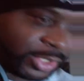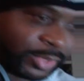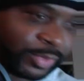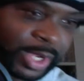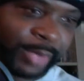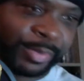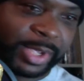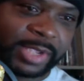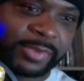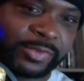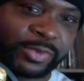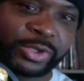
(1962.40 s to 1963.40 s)
and what I
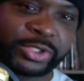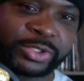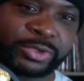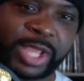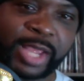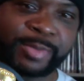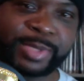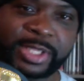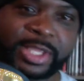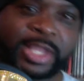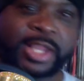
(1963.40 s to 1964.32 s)
paid for, so that'd be